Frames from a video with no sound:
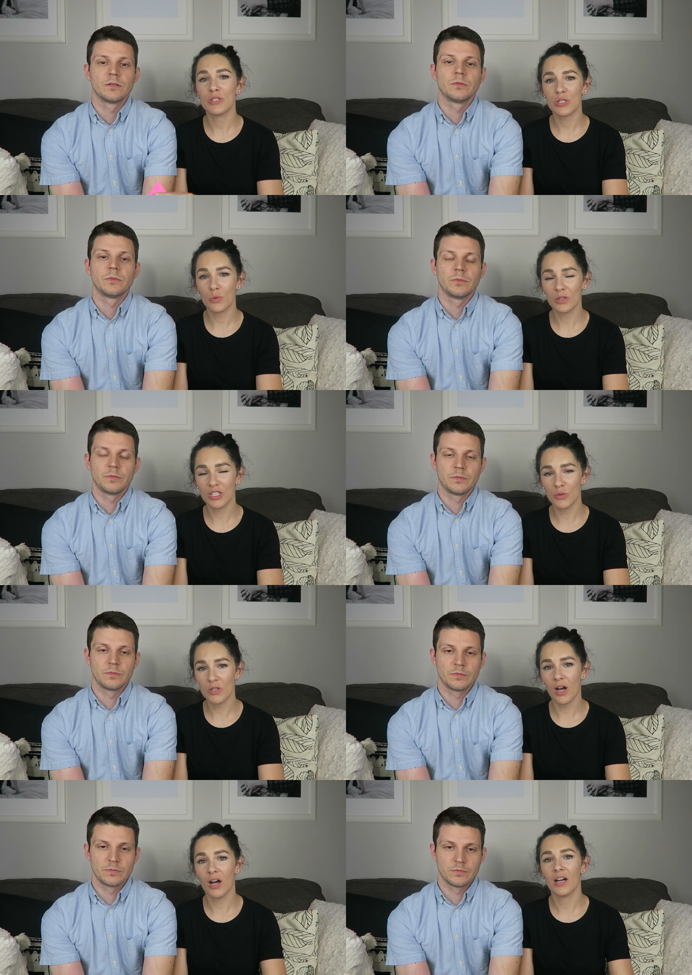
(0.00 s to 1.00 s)
Speaker 1: went to school in
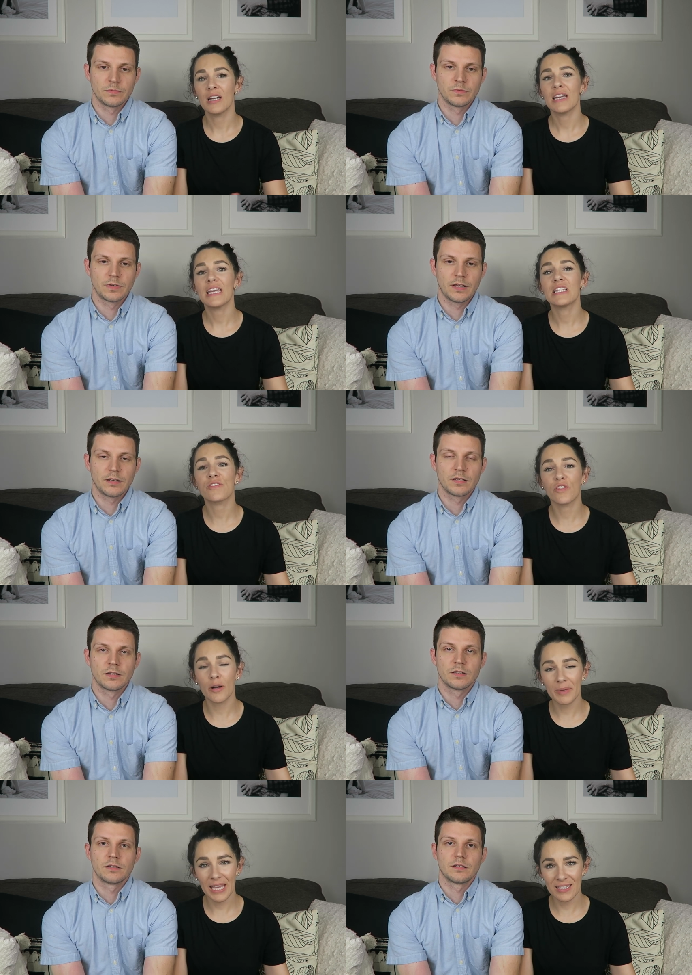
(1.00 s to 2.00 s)
Utah. Right. He's
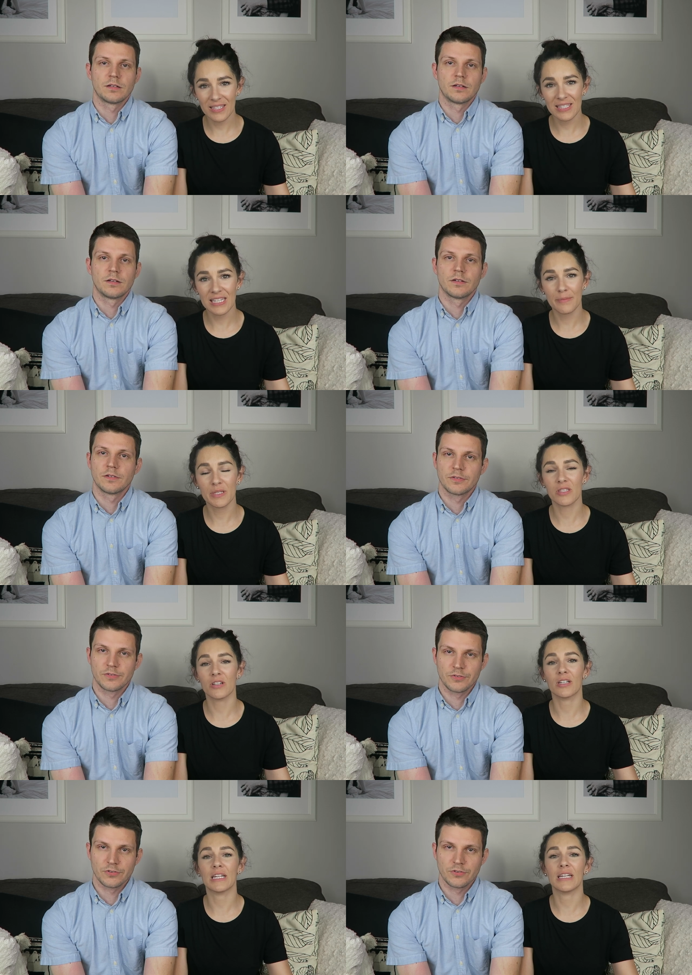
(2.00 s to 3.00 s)
from Kansas City,
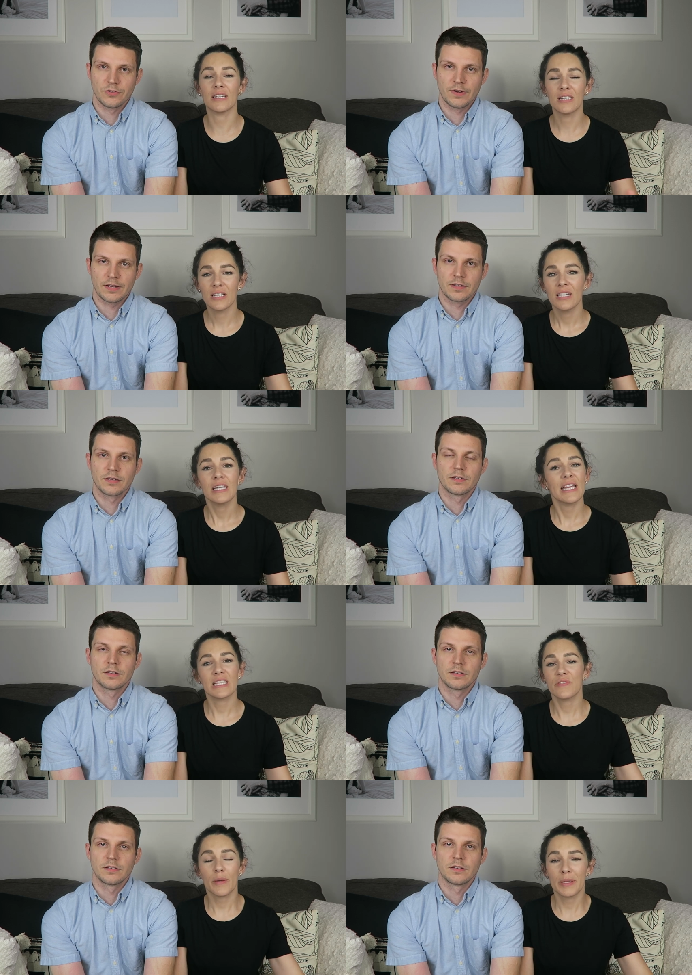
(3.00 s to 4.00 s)
Missouri. Correct. He
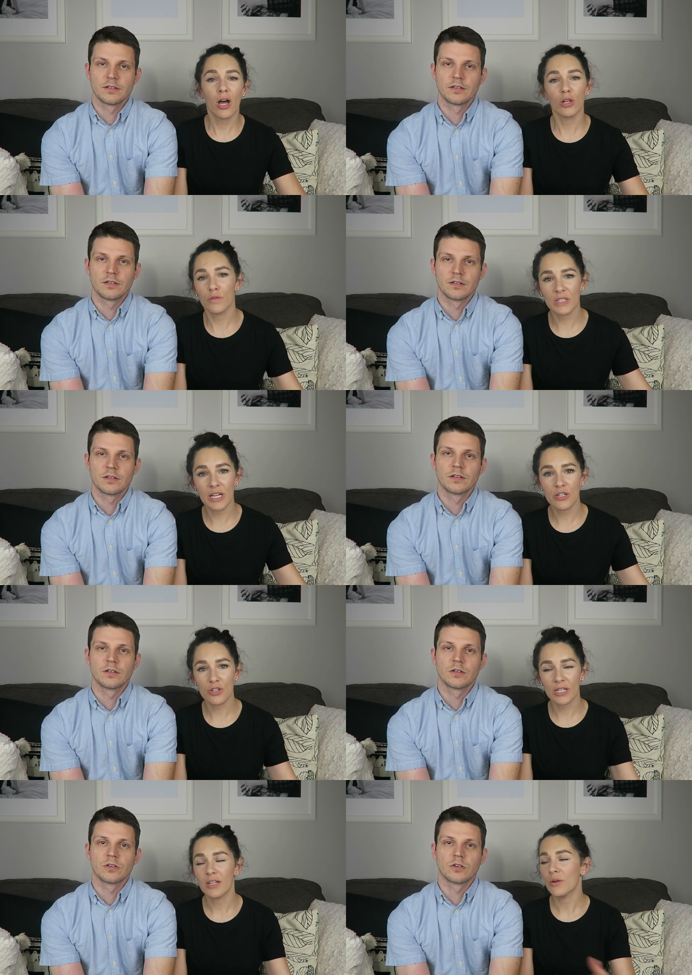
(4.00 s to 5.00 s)
has family all over the
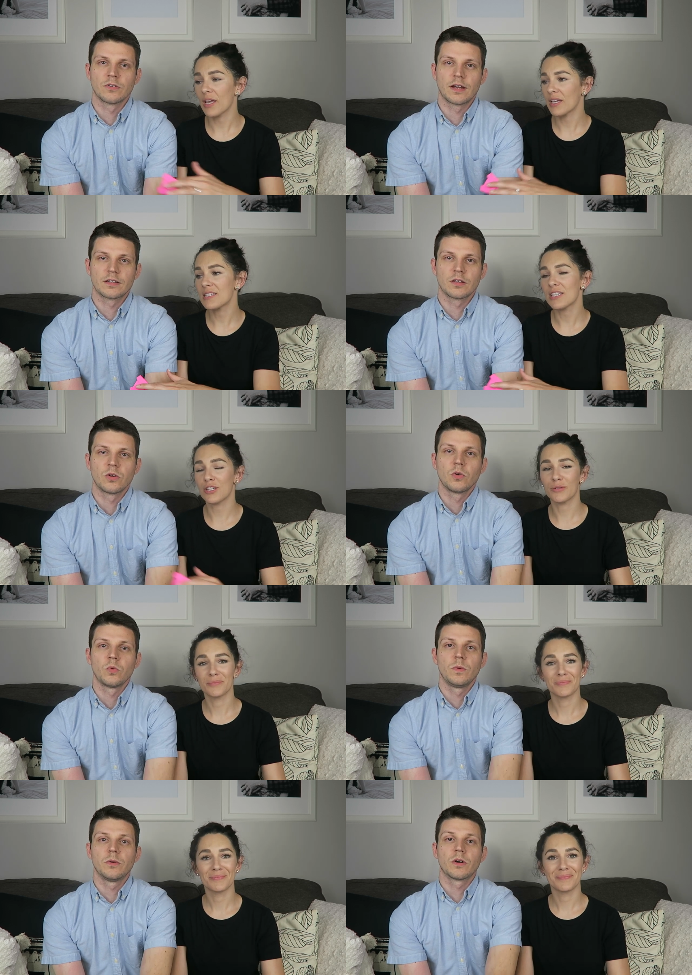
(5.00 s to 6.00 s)
country. Okay, Correct. continue.
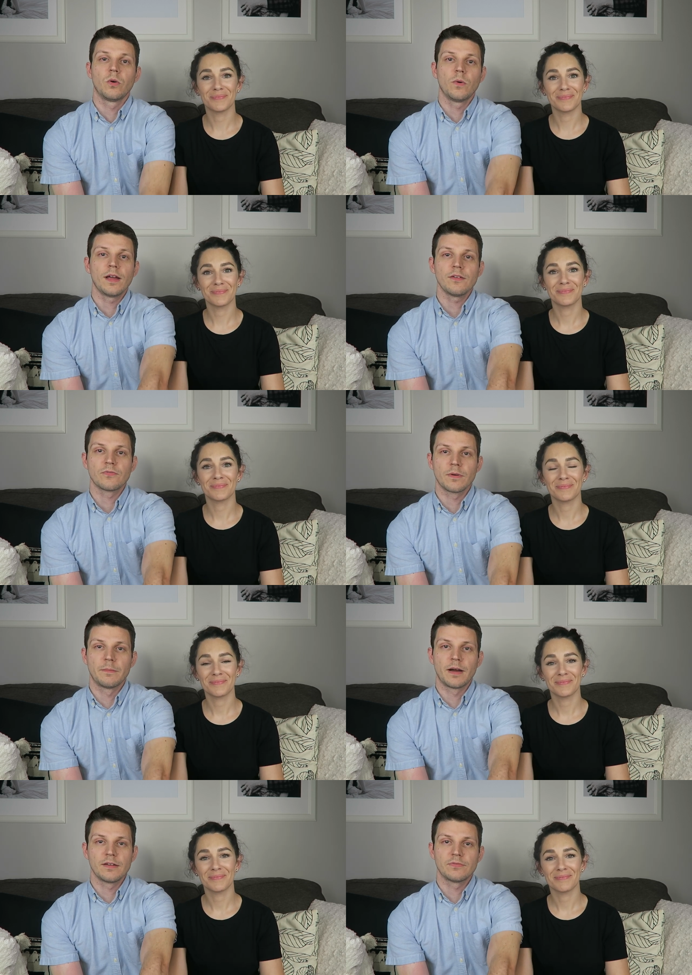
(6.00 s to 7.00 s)
Speaker 2: We were away from
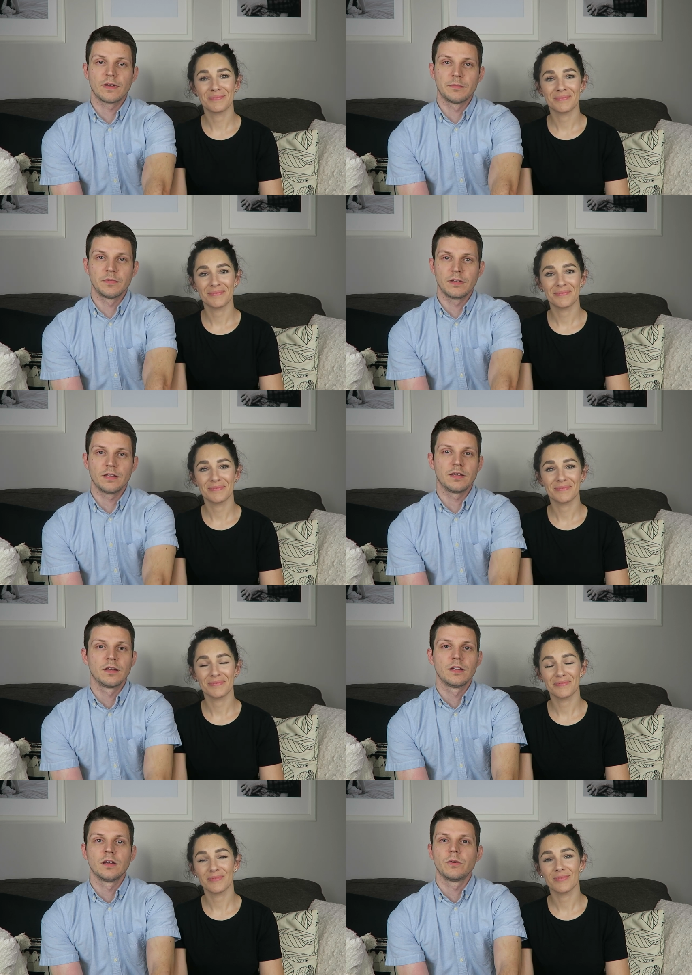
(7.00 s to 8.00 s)
my family
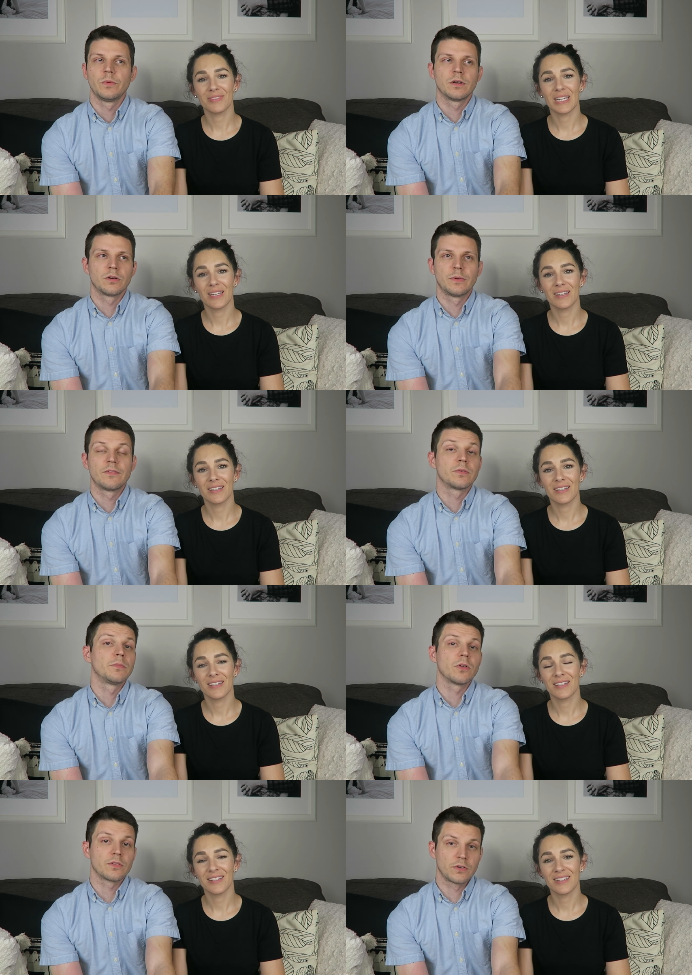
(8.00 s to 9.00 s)
we were away from
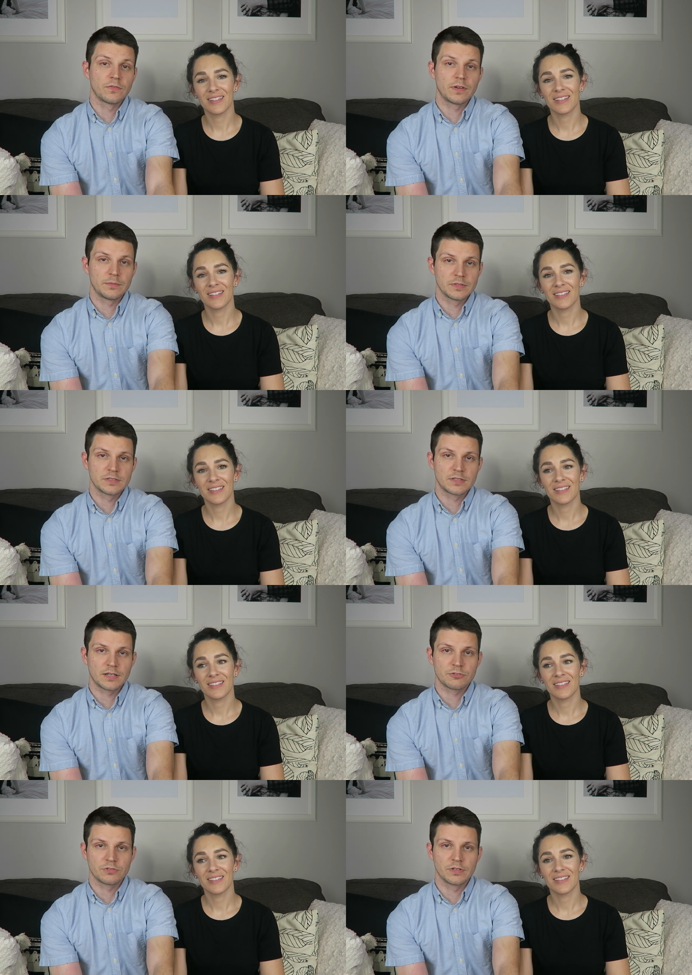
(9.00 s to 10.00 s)
both of our families,
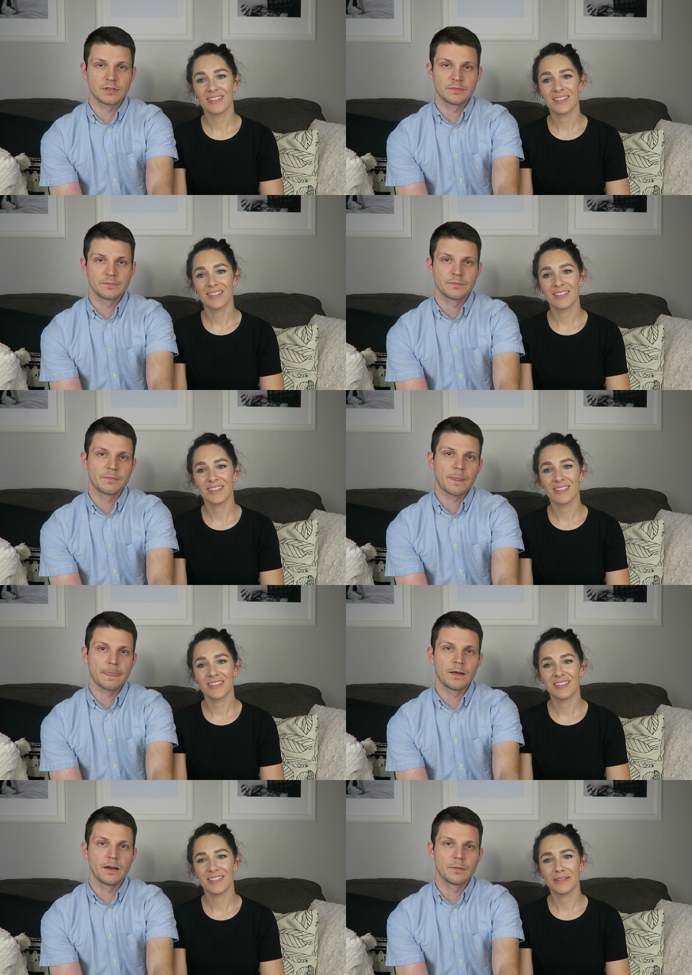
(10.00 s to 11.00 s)
actually.
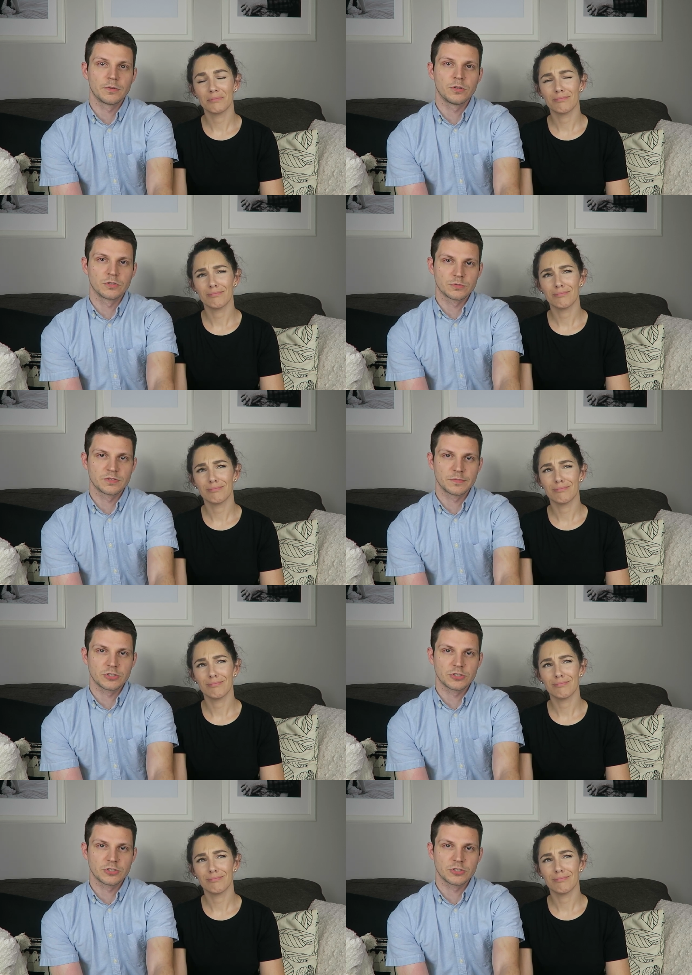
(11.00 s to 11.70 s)
Um, yours was